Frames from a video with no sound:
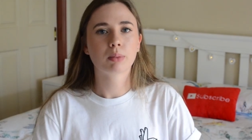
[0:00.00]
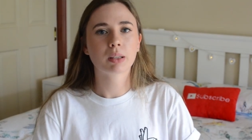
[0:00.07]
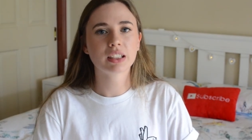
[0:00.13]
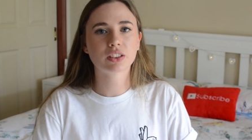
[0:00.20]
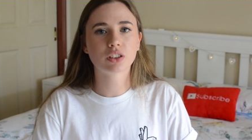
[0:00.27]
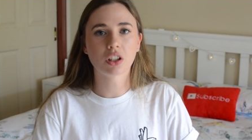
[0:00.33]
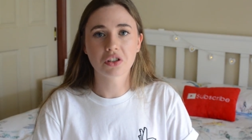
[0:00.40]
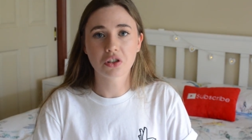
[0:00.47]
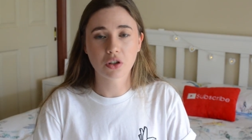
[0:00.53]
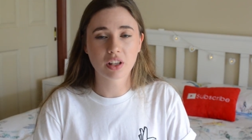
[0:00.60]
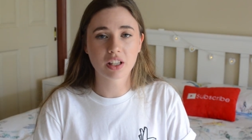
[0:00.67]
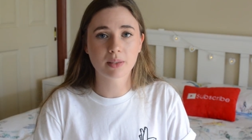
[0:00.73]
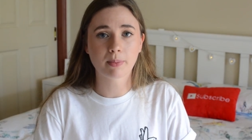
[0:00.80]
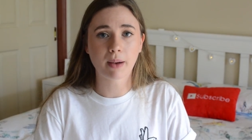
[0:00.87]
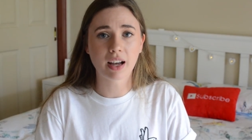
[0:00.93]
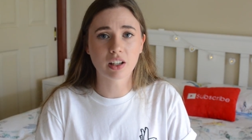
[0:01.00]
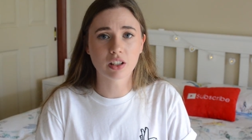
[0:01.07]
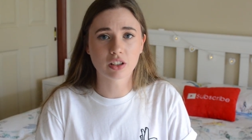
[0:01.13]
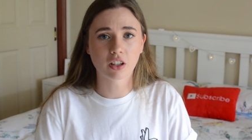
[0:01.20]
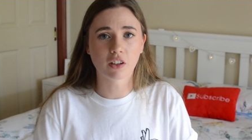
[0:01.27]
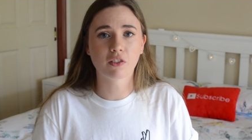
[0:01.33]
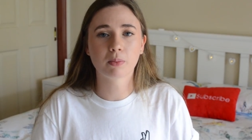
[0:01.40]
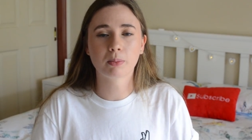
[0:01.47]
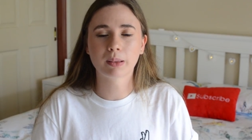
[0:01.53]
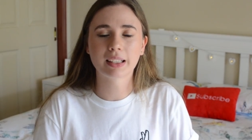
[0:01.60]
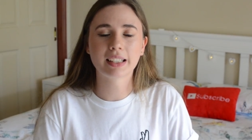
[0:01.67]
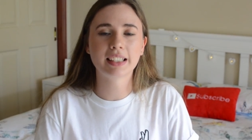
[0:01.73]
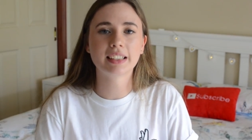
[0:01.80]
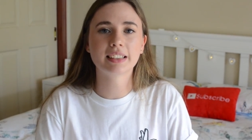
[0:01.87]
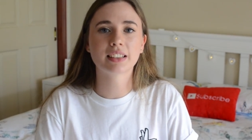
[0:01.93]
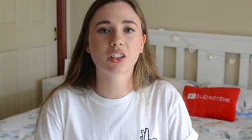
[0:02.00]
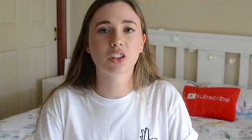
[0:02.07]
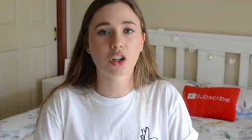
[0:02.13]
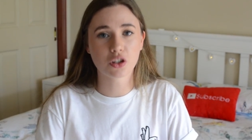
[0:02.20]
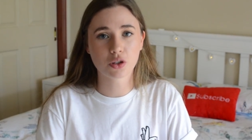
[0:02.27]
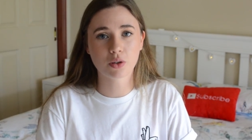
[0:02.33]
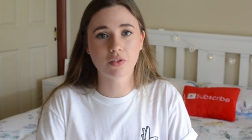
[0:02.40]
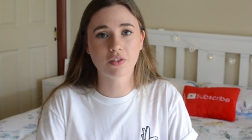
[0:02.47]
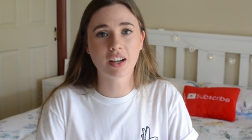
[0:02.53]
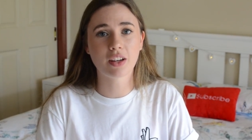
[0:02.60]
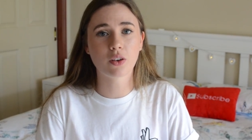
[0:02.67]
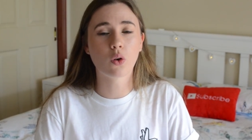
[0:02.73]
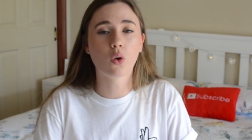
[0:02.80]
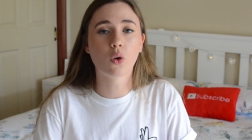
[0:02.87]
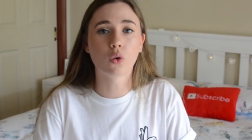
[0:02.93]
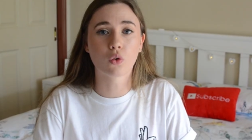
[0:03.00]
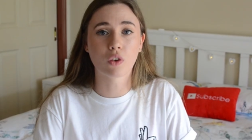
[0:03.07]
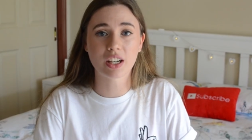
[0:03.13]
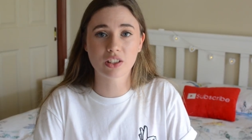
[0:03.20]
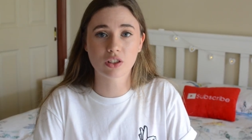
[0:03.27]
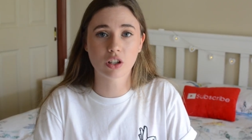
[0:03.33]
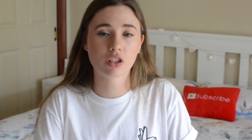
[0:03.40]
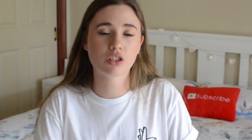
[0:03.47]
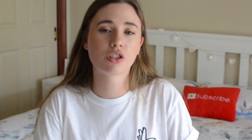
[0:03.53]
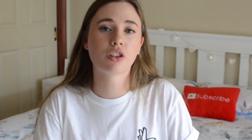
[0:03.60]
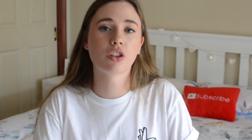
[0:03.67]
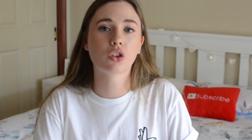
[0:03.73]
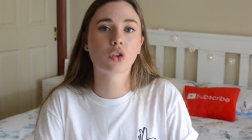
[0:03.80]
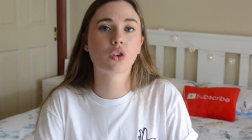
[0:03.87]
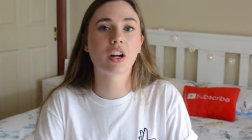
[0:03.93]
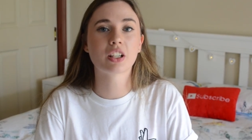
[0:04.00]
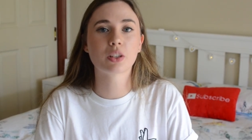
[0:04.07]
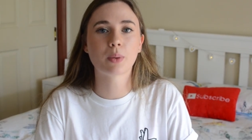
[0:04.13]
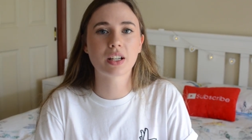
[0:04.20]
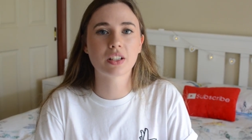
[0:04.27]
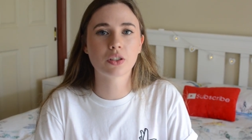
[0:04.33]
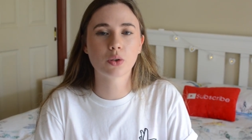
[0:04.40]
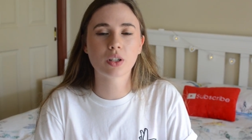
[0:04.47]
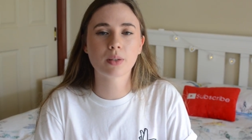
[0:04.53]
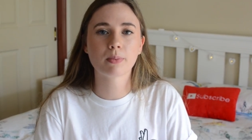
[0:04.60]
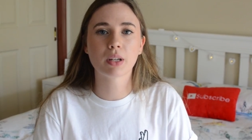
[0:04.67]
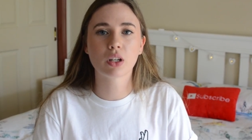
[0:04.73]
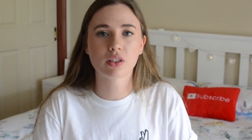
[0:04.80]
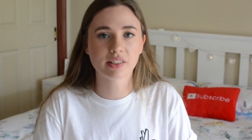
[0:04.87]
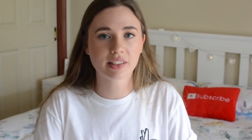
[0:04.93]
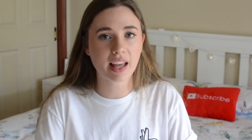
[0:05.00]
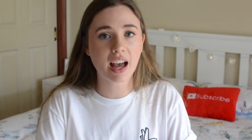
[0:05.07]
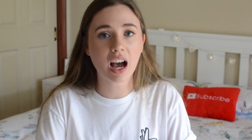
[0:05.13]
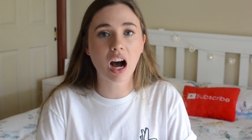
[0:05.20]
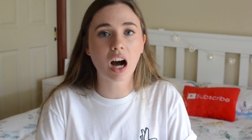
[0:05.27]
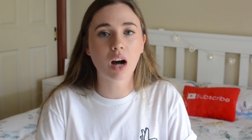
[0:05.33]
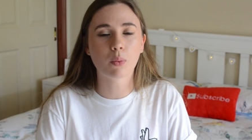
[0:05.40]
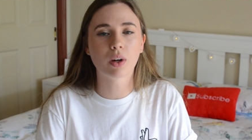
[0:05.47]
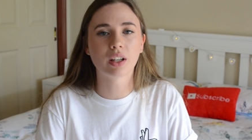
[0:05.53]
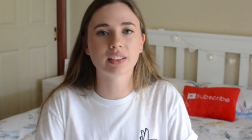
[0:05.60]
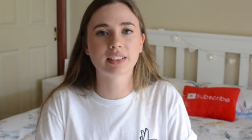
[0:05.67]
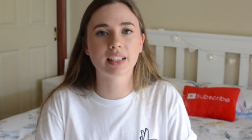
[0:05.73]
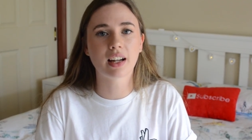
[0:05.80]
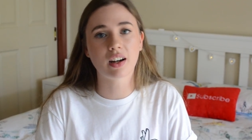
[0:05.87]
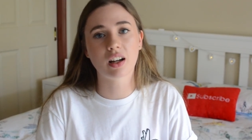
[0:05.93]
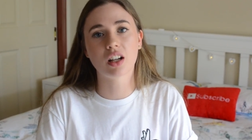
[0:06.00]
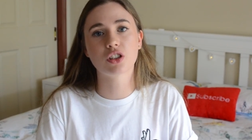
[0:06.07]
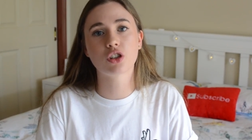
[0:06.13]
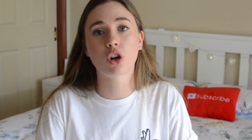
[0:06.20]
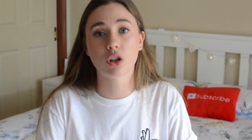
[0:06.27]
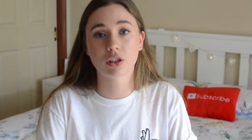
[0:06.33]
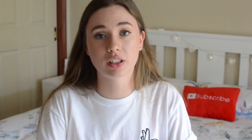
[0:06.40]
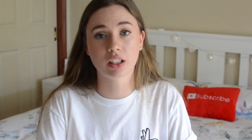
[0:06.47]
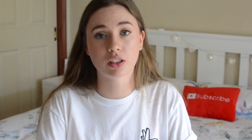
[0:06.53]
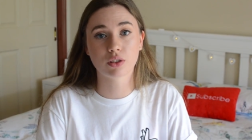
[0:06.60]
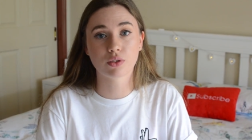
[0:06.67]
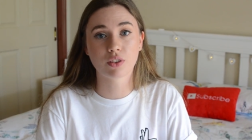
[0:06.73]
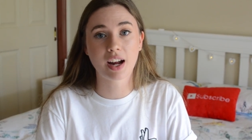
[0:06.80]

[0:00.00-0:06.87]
Please don't do this by yourself. Please go to a vet or research the correct way to do it because there are ones that are toxic to